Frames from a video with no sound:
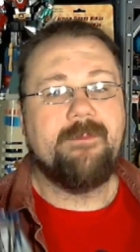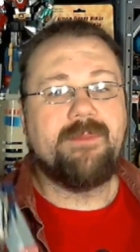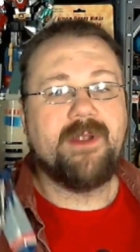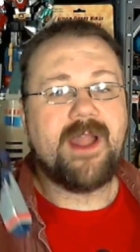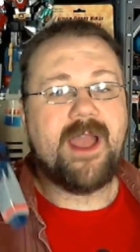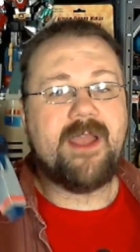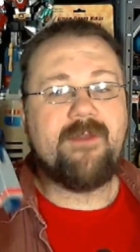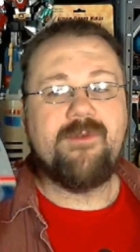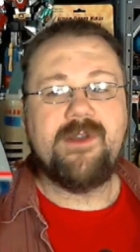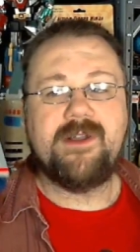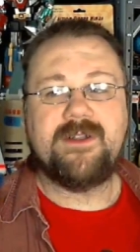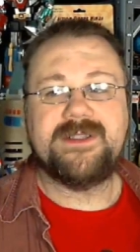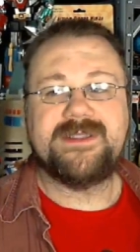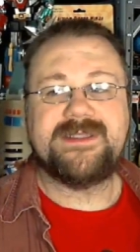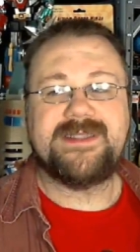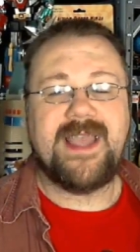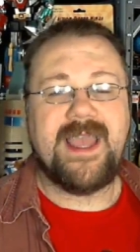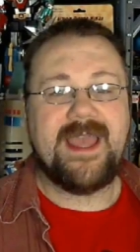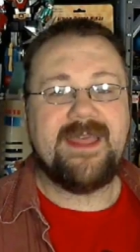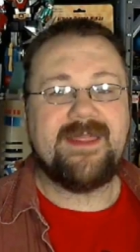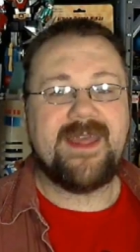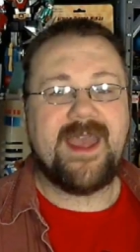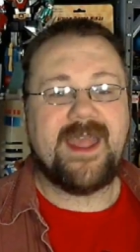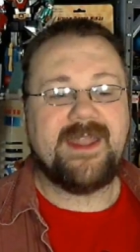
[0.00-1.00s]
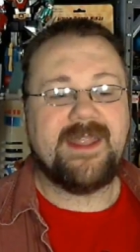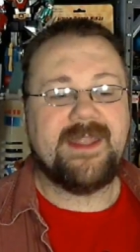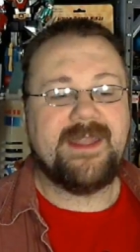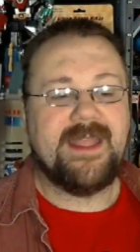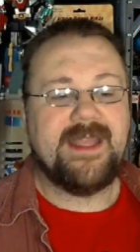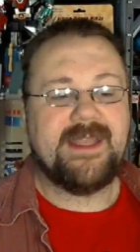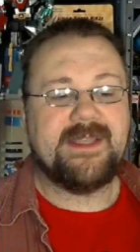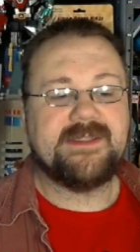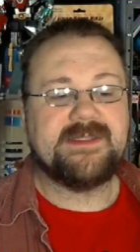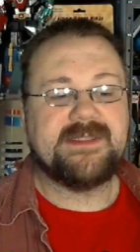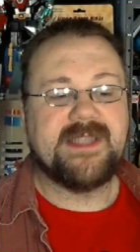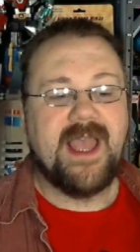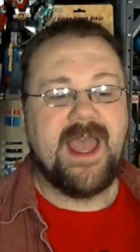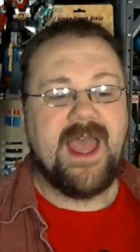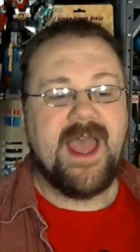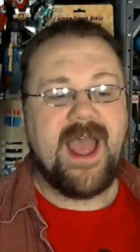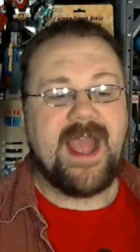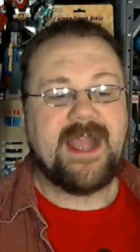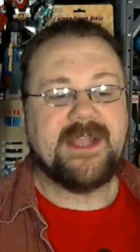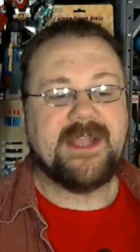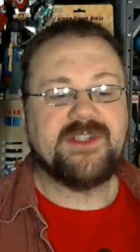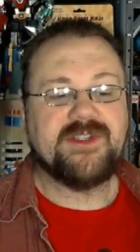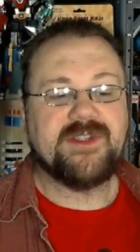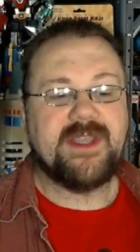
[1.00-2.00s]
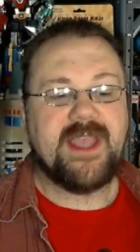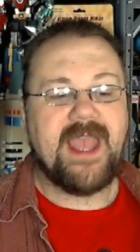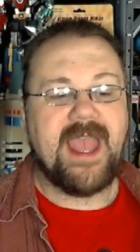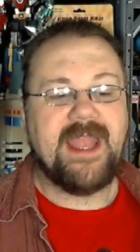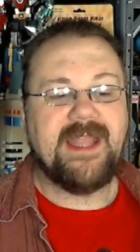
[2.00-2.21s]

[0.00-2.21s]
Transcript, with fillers: but I will say that it is actually